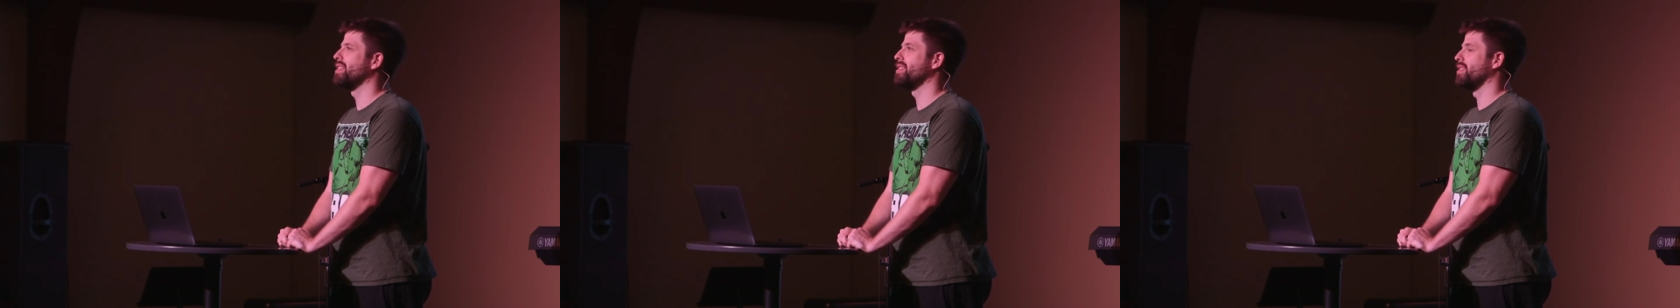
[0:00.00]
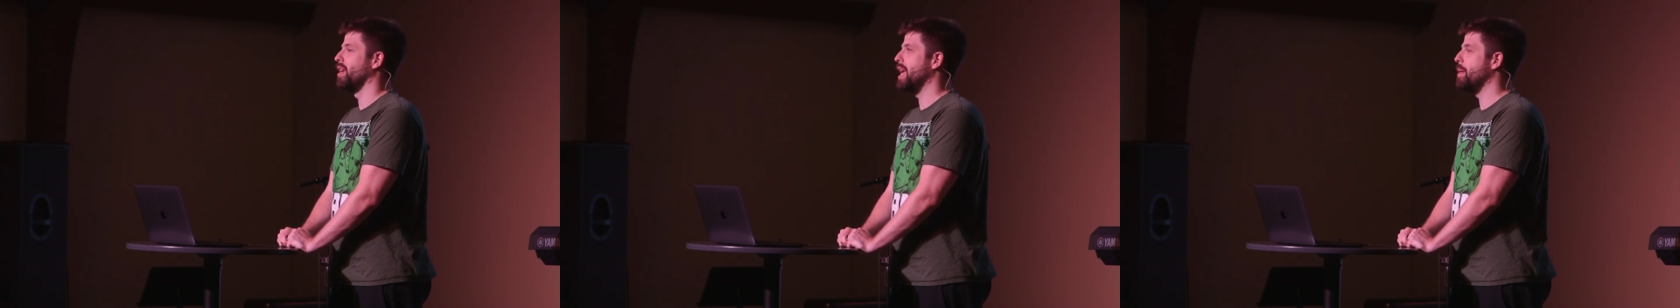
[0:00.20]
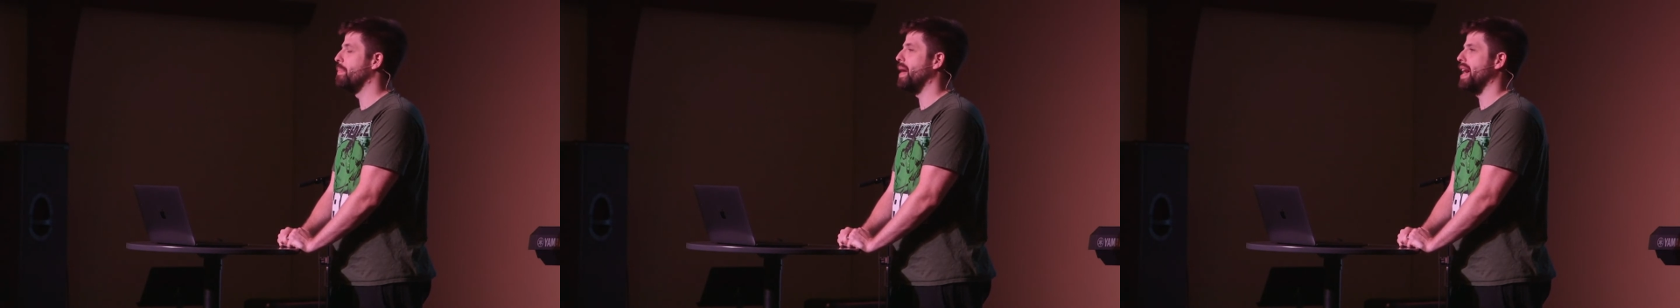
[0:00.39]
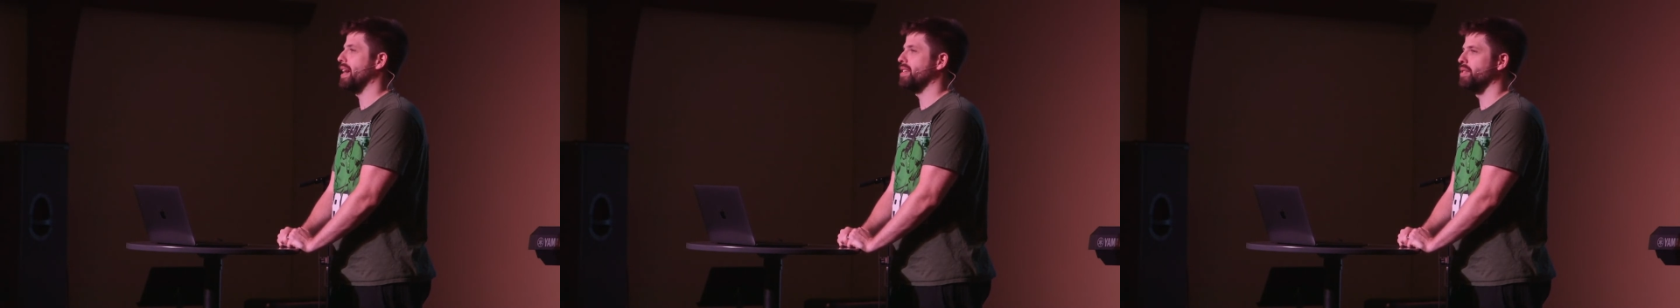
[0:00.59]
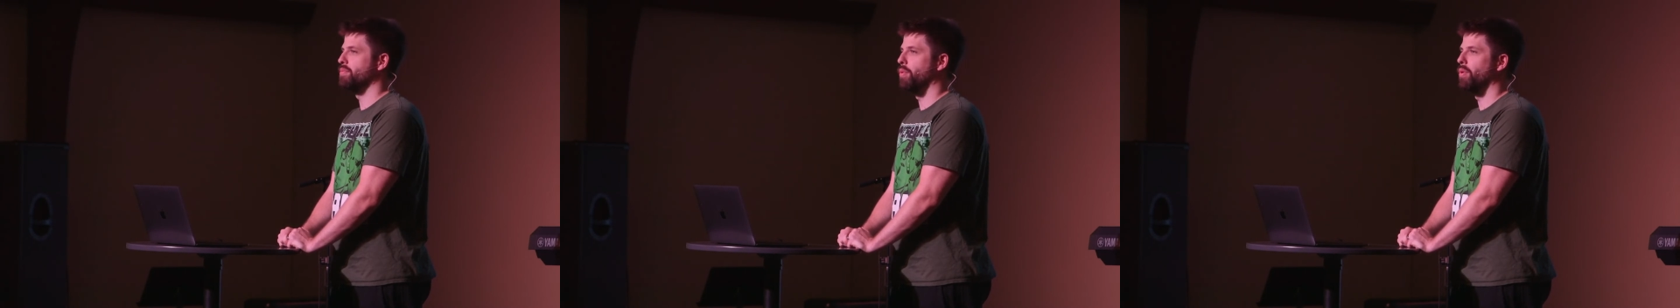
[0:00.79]
gets
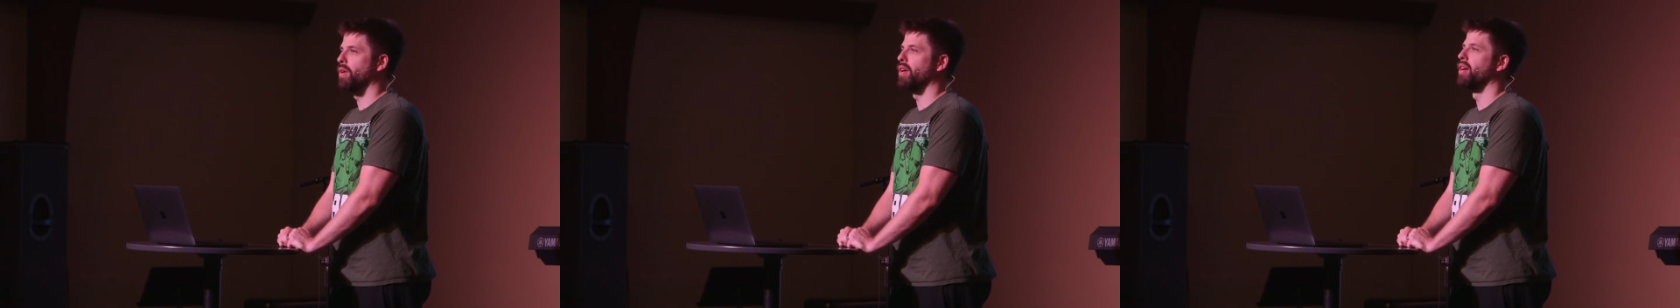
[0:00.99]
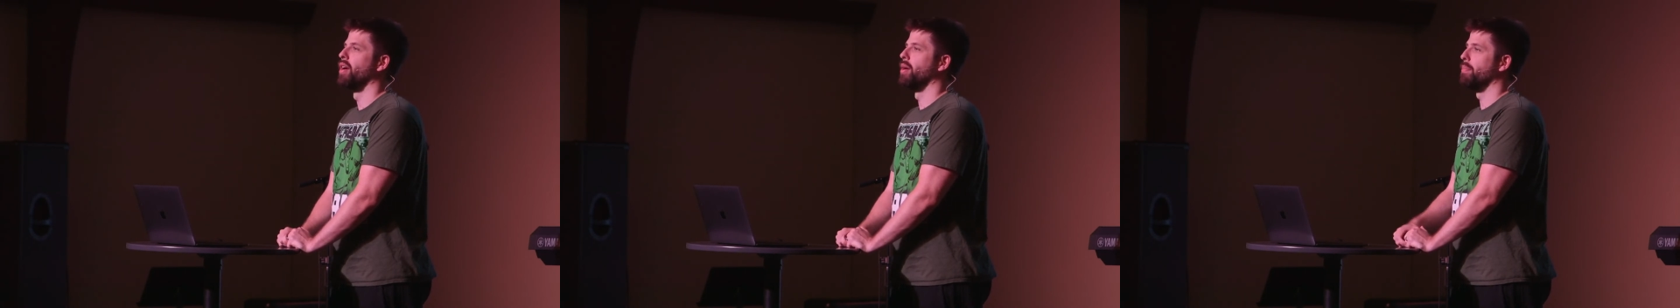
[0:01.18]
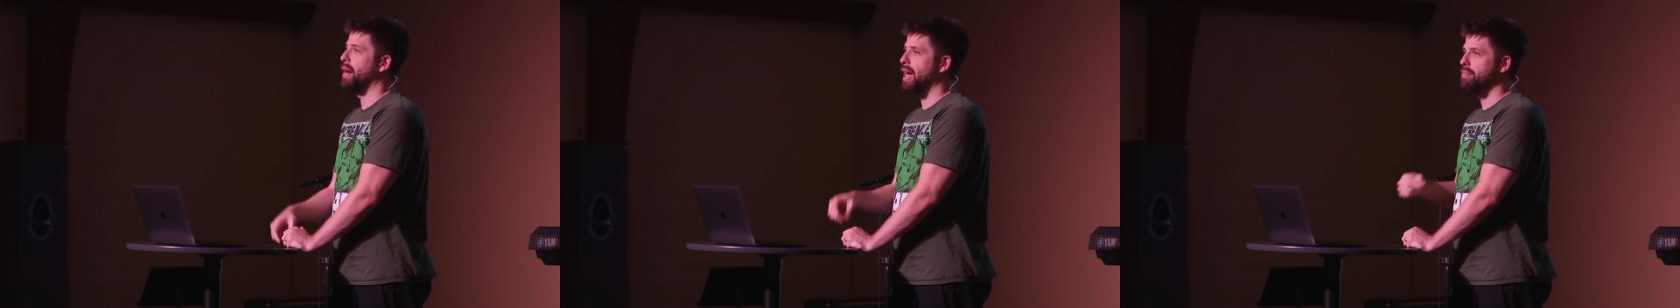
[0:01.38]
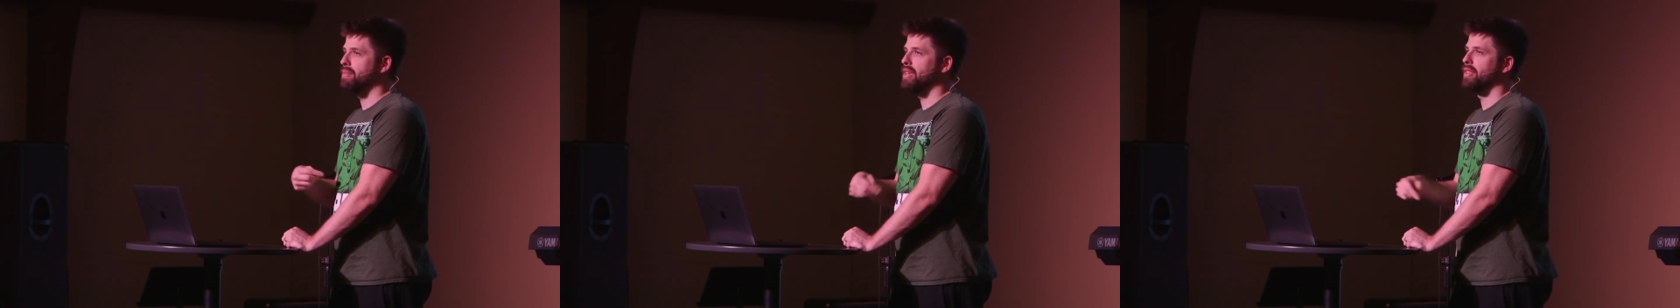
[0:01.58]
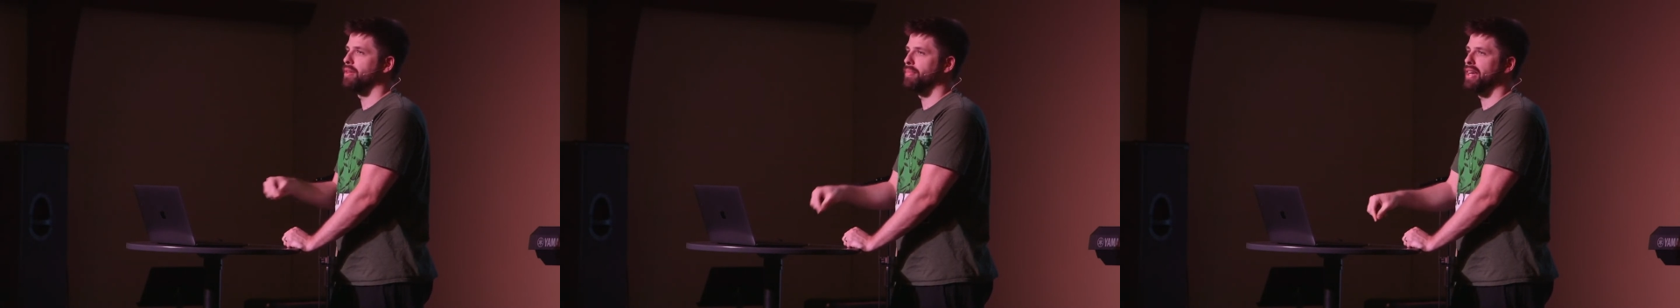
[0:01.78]
impacted more by
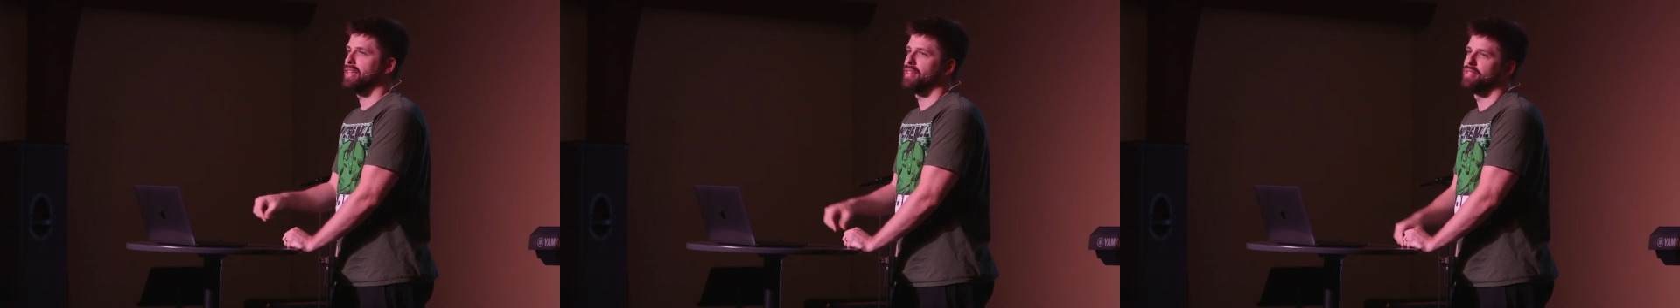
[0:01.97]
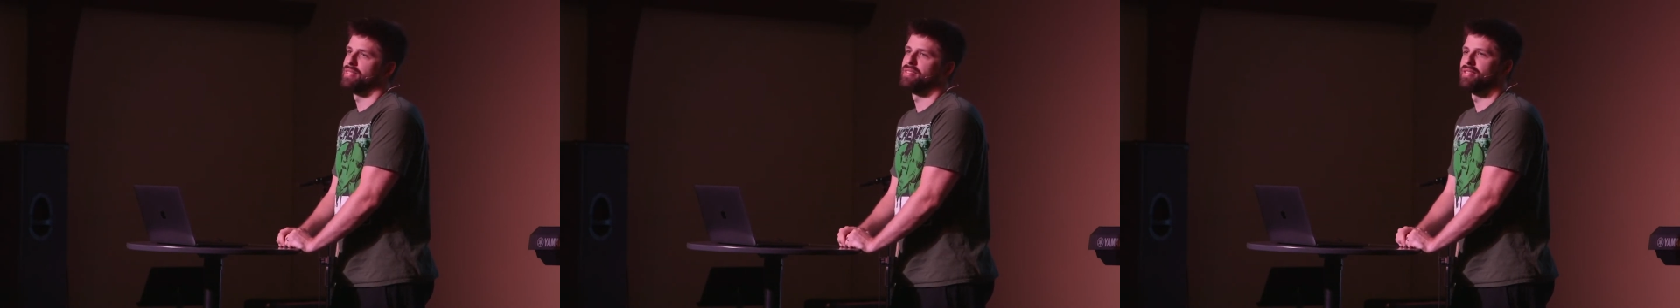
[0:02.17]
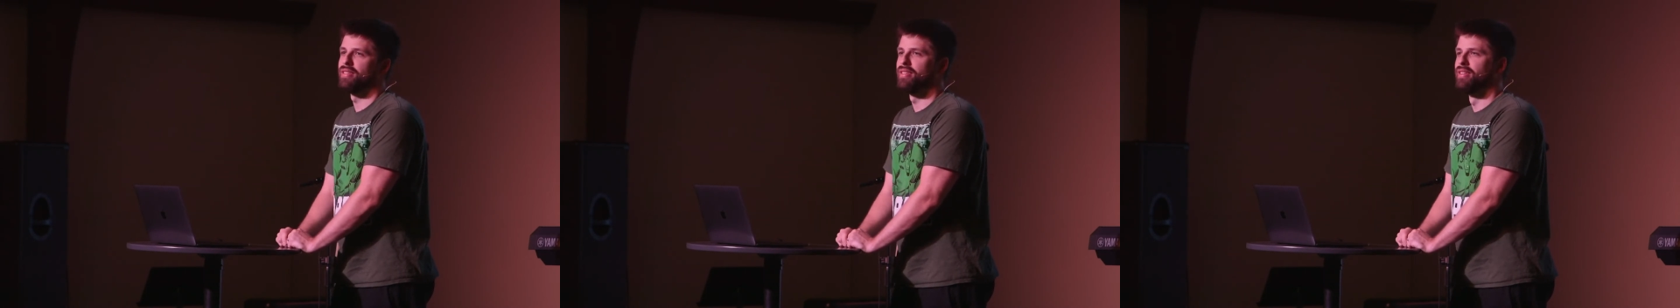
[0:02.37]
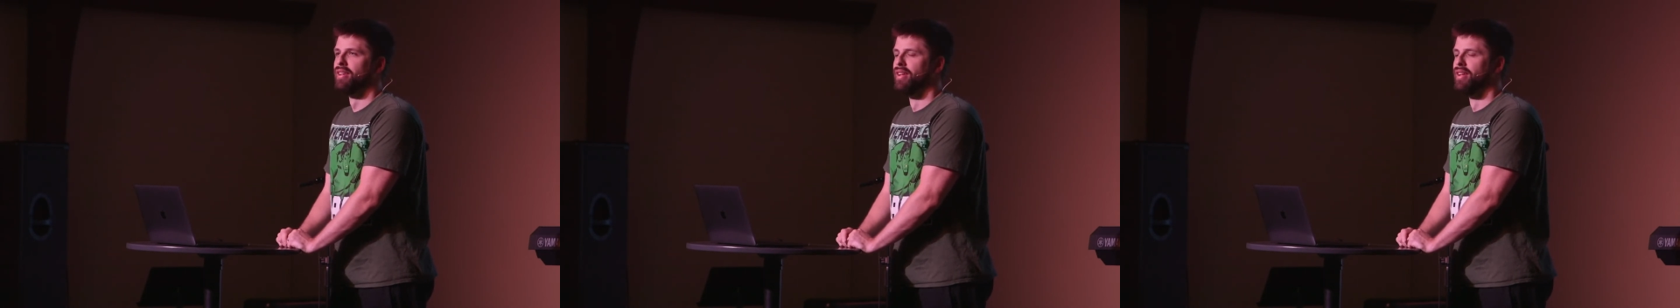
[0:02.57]
me than my kids.